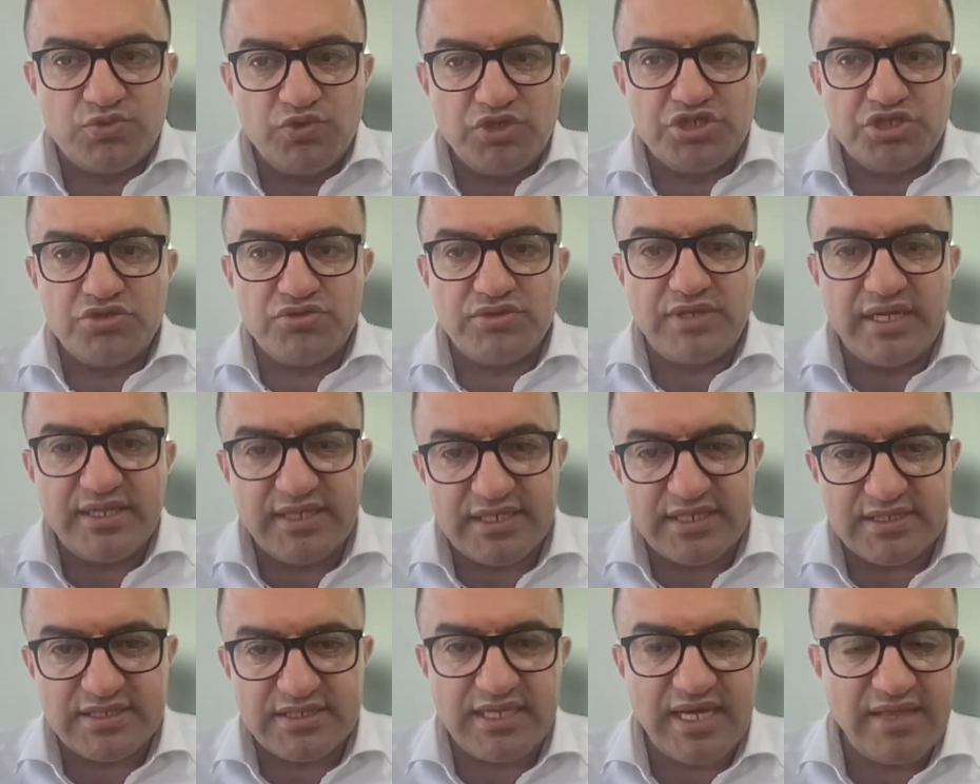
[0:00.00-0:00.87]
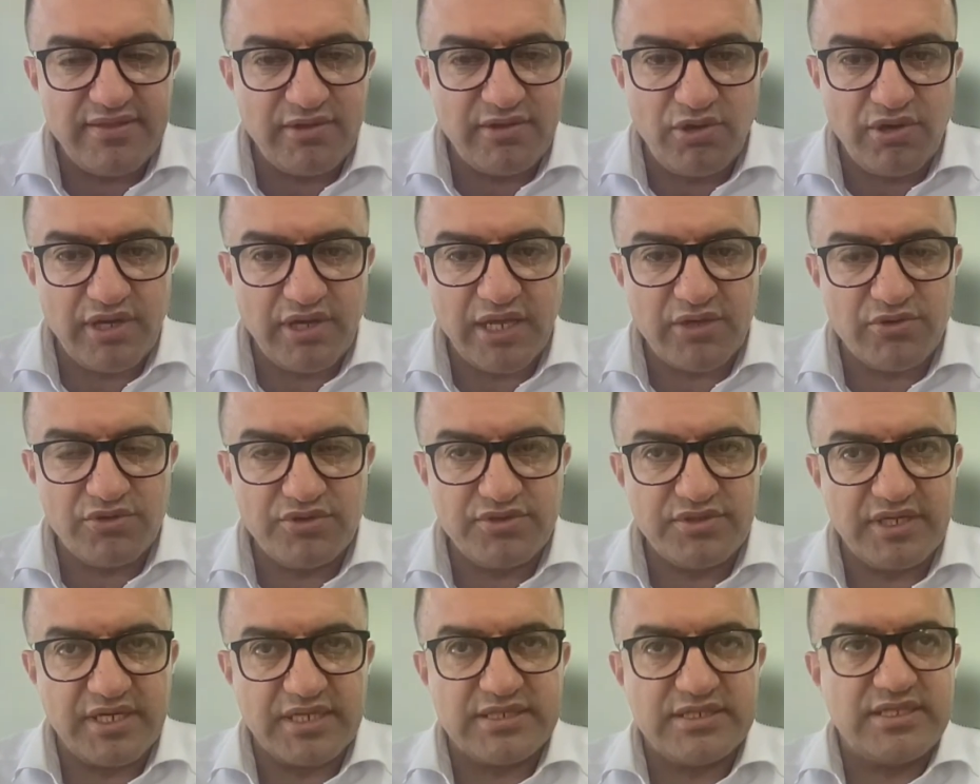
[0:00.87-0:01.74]
We should understand the local
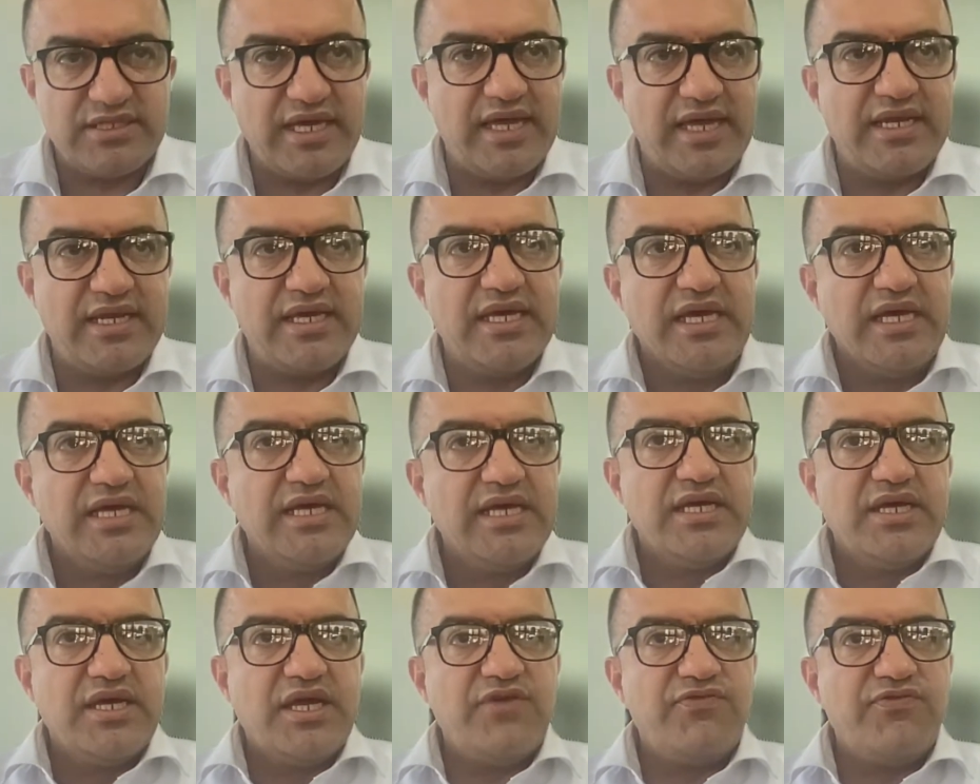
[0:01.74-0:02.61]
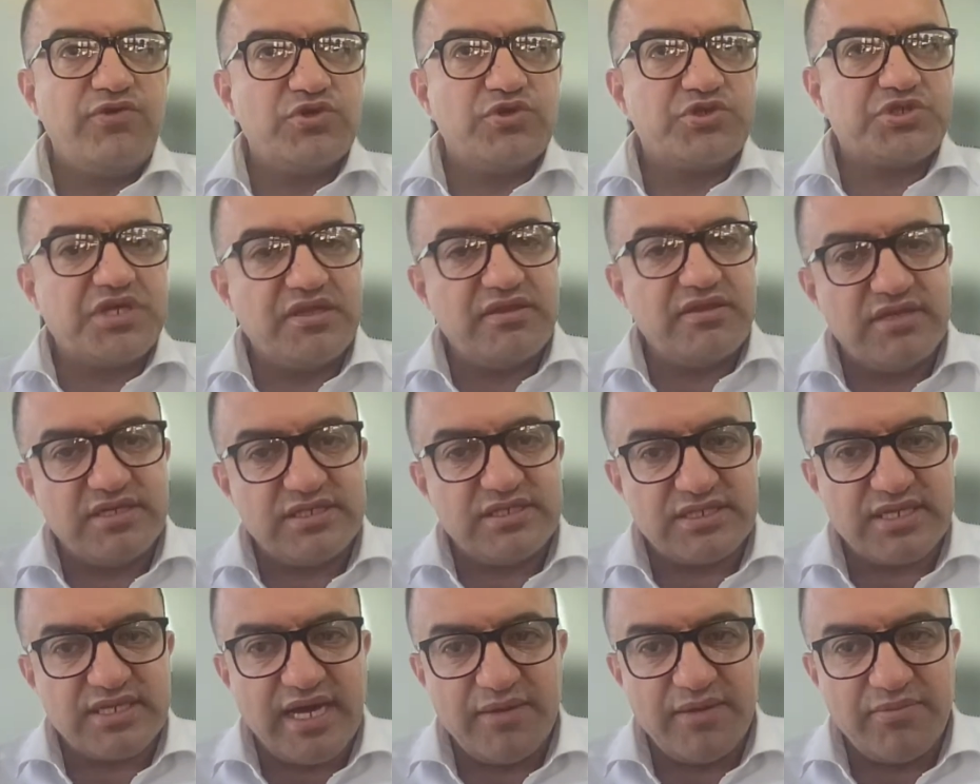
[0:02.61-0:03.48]
context. Yani, if you send
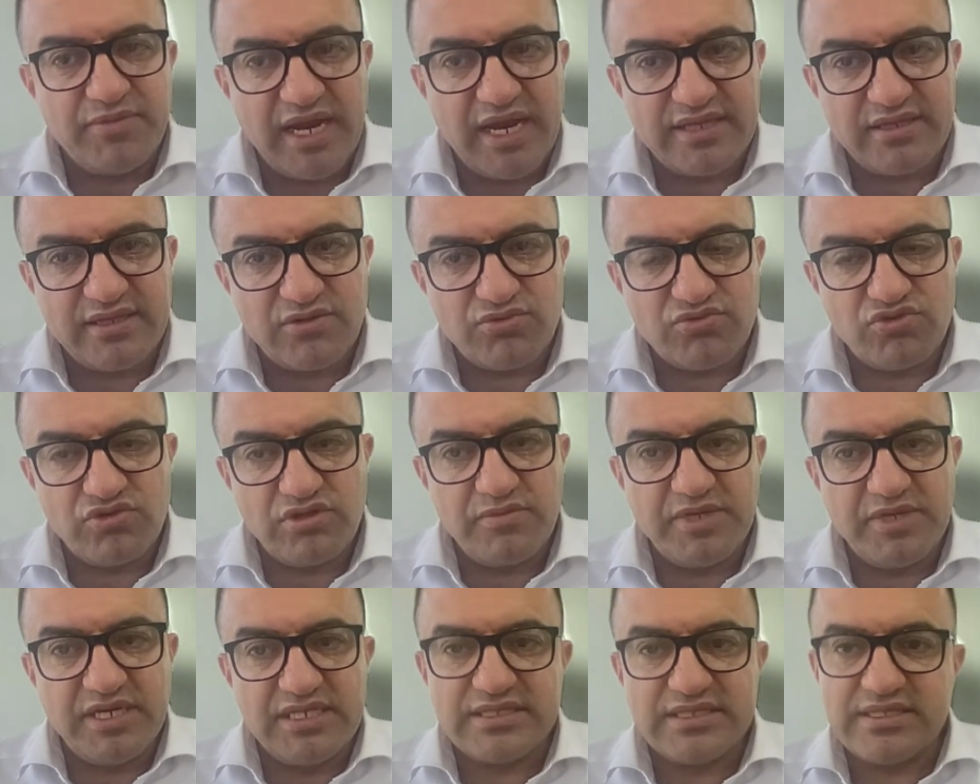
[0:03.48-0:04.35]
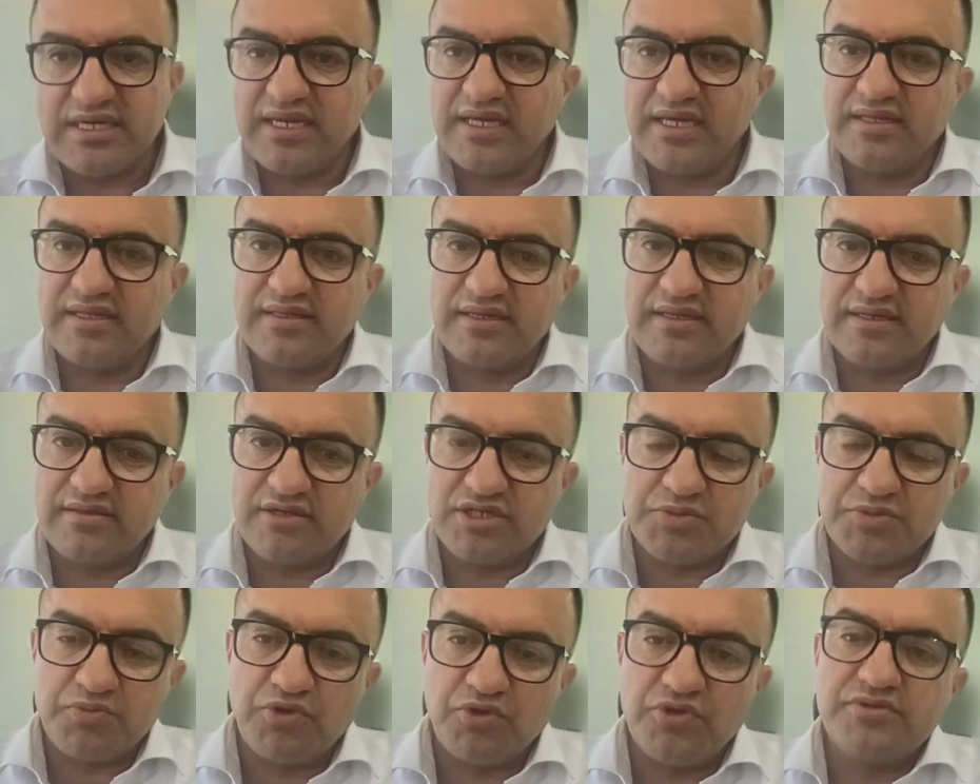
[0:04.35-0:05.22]
this time the letter to the minister, he did not
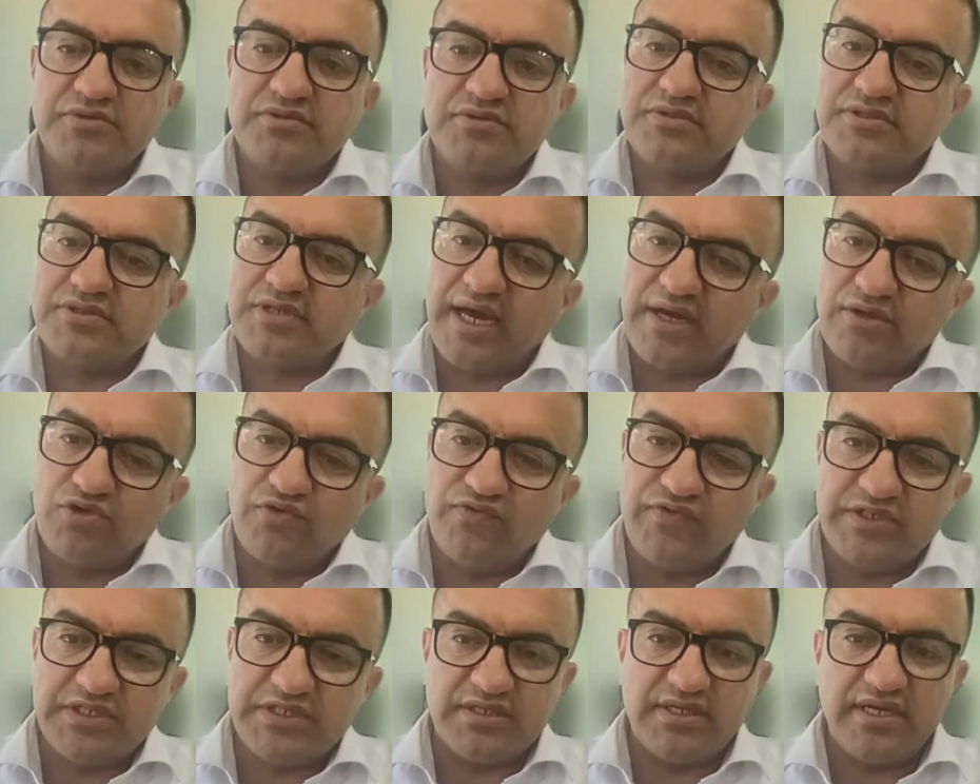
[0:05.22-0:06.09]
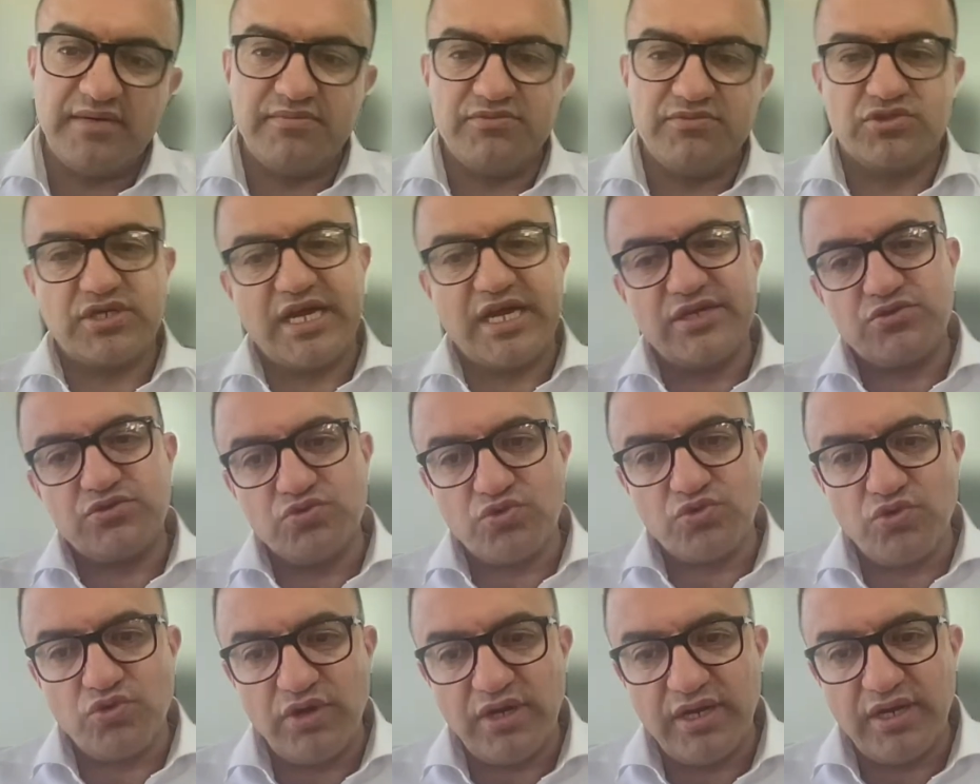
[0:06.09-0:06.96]
respond, try to visit him, try to
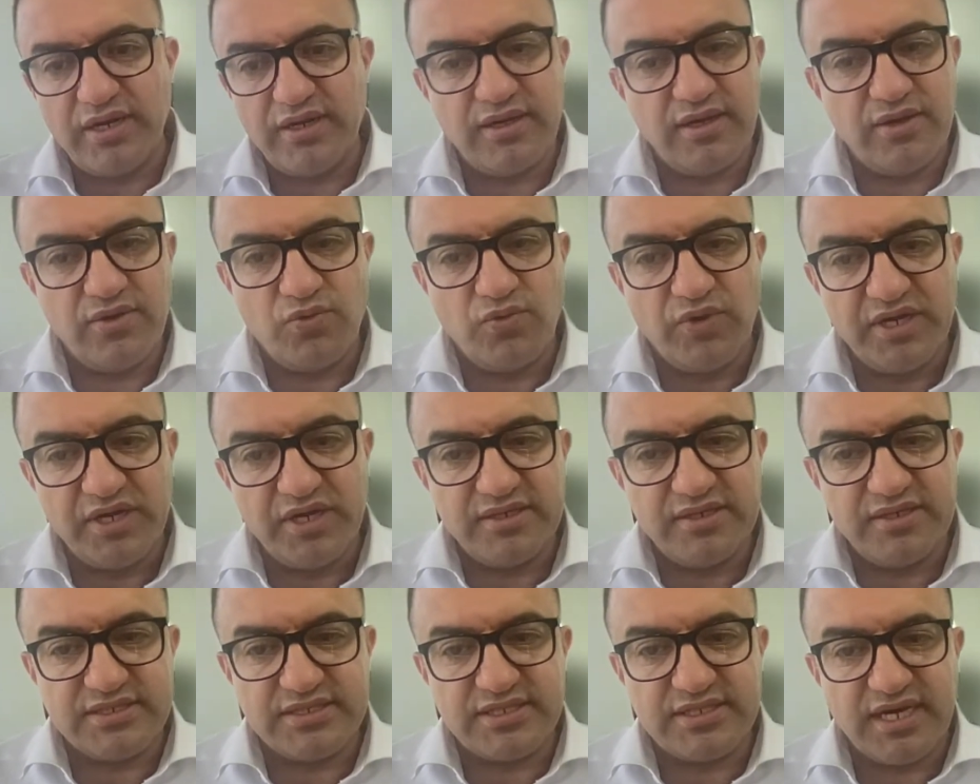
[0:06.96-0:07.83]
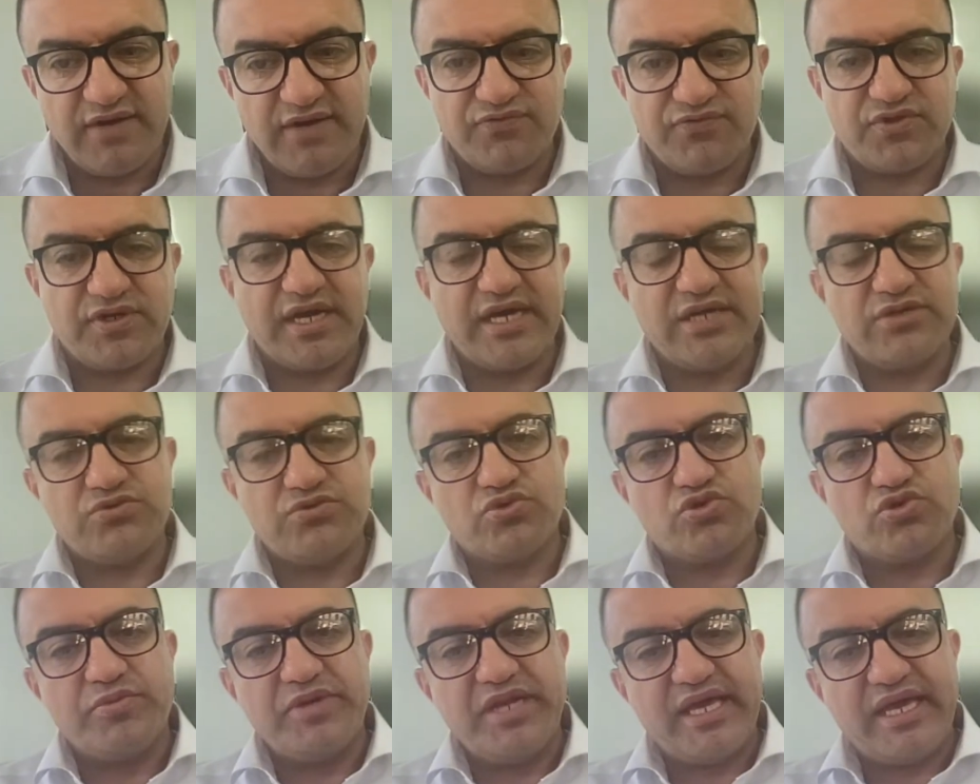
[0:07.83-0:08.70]
call one staff, try to
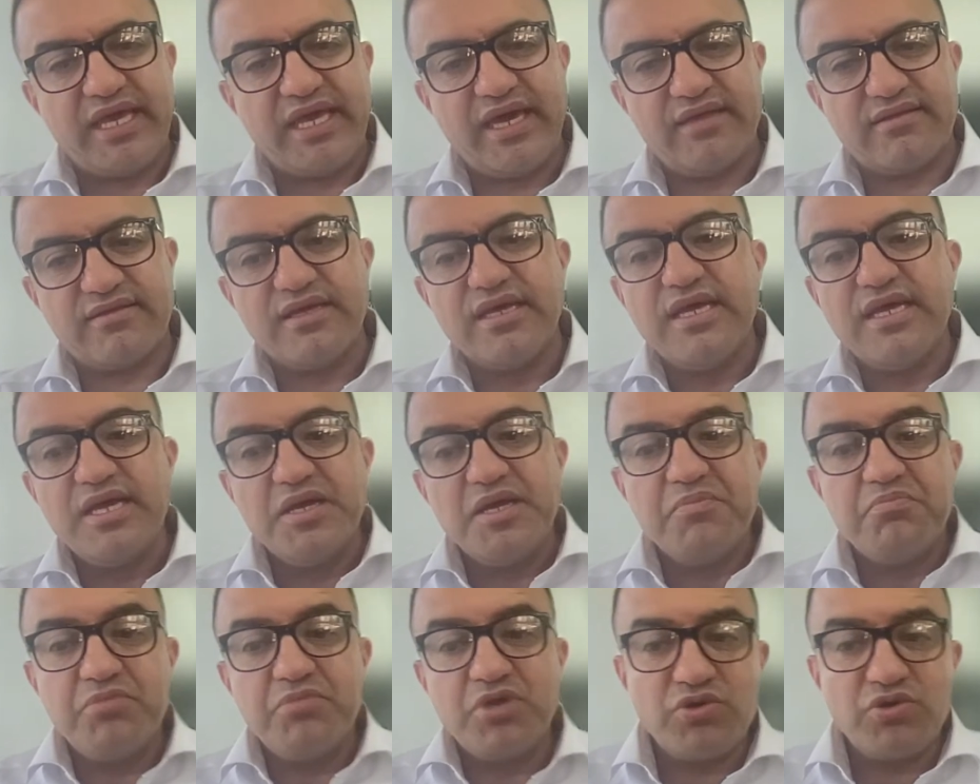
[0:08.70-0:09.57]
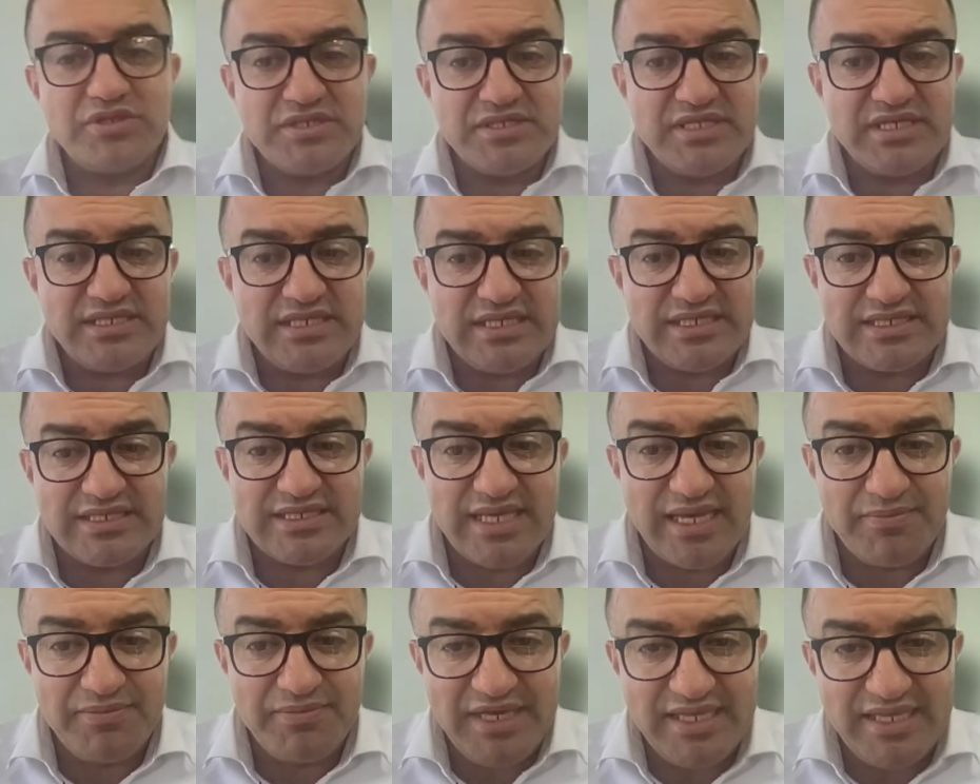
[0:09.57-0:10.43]
communicate, because this is
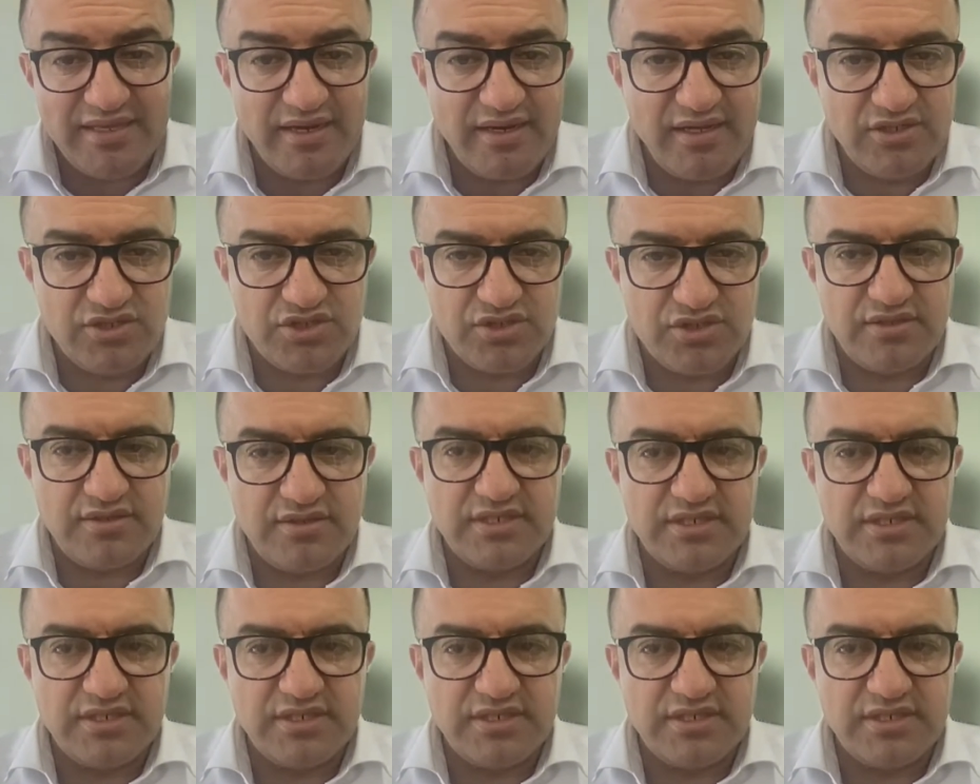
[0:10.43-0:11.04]
the MENA region.